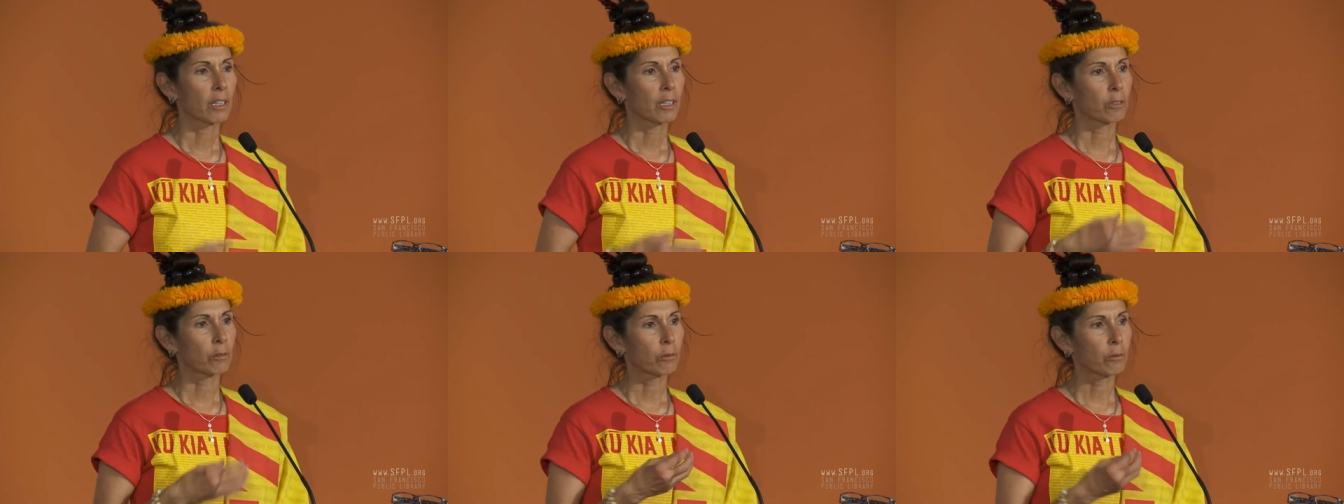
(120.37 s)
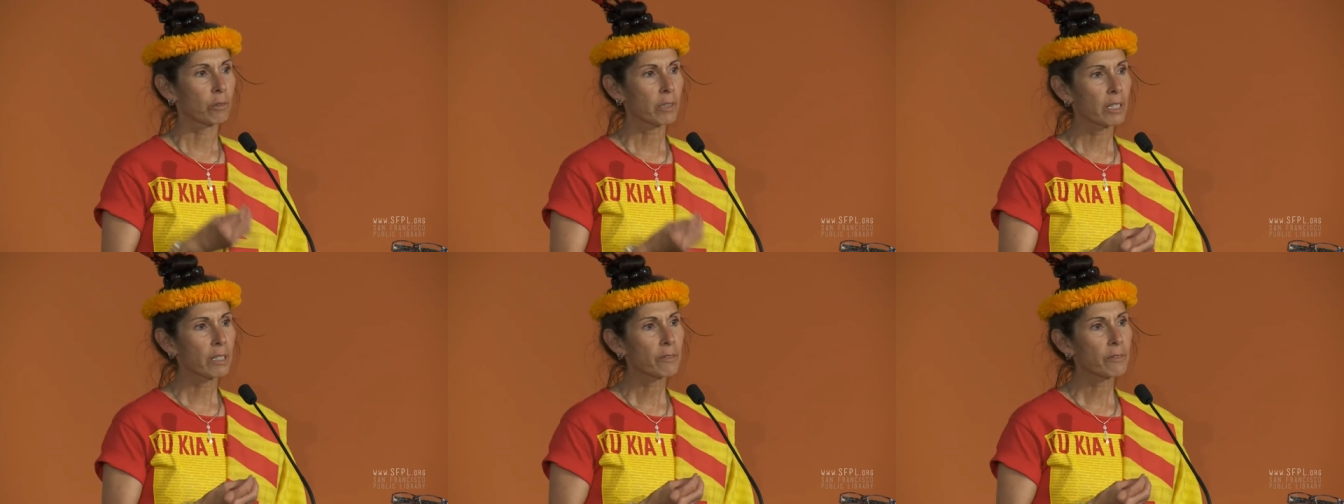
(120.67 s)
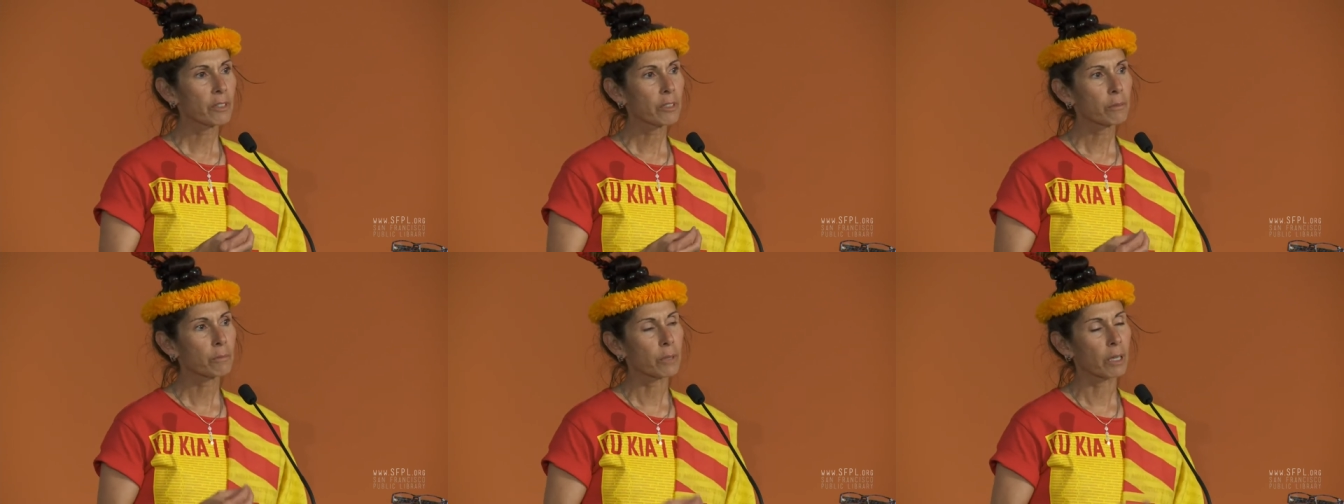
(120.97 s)
We
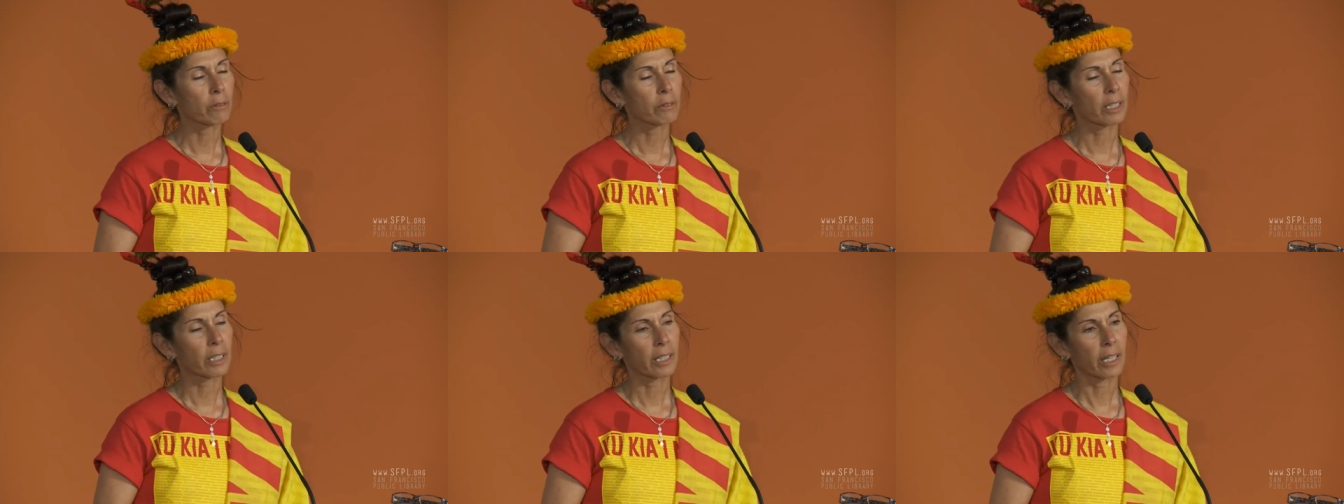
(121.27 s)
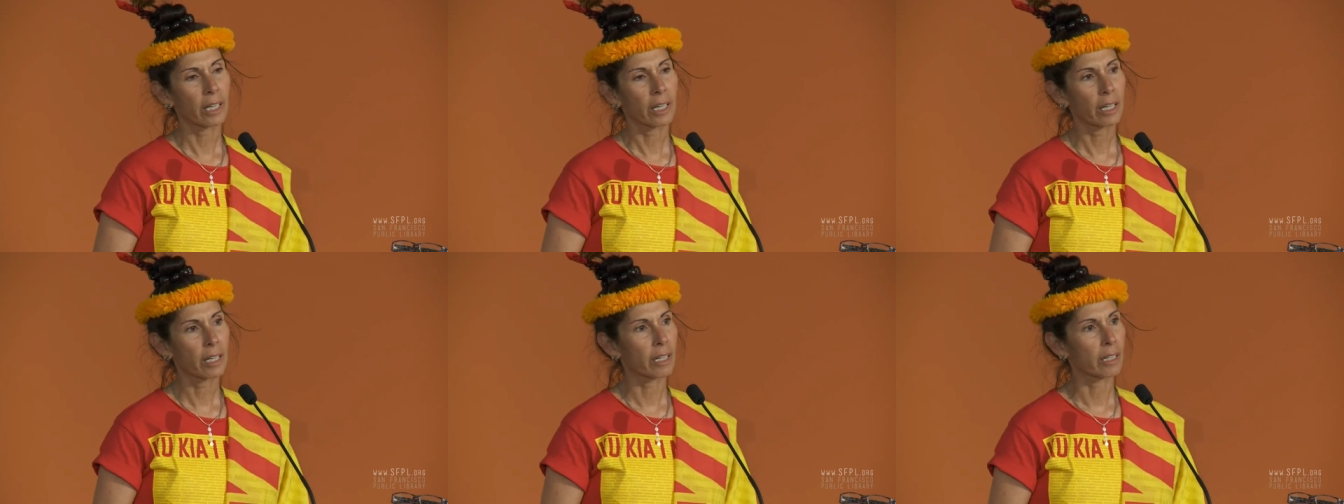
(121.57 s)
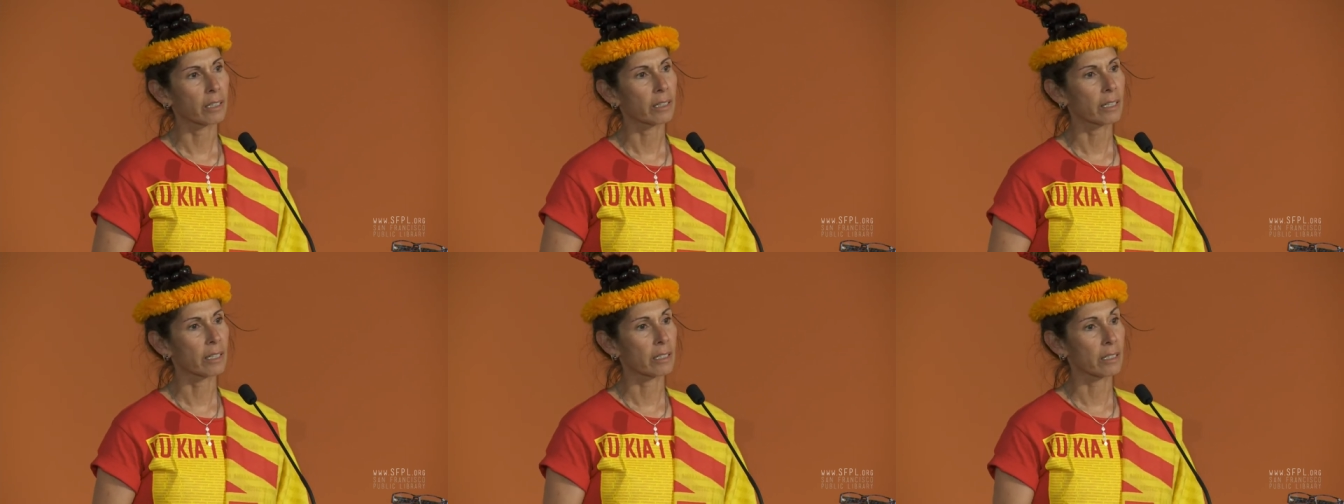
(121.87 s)
view Mauna Kea
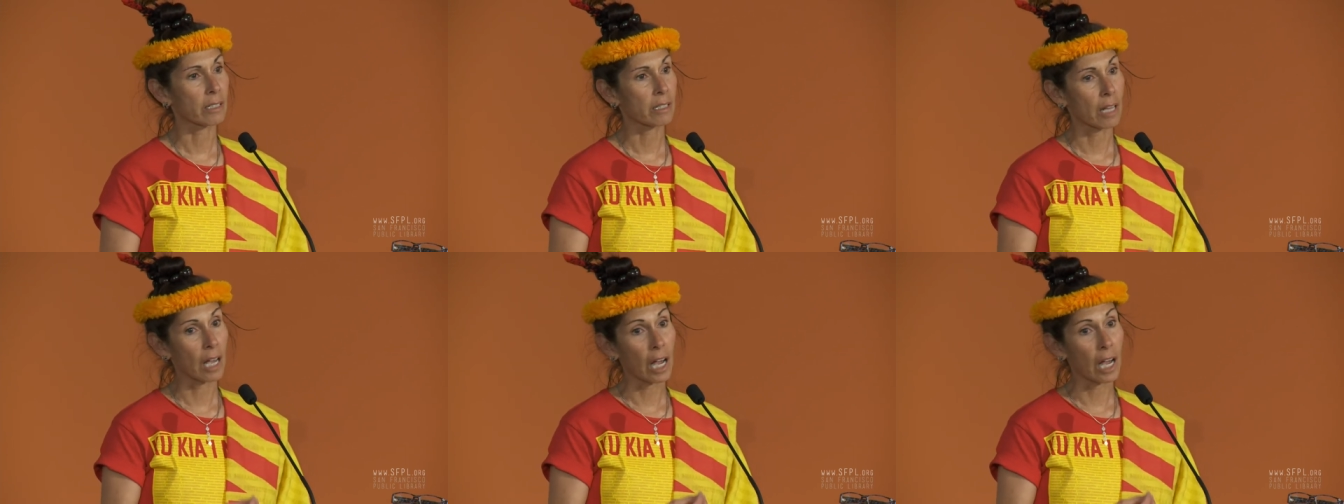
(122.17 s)
as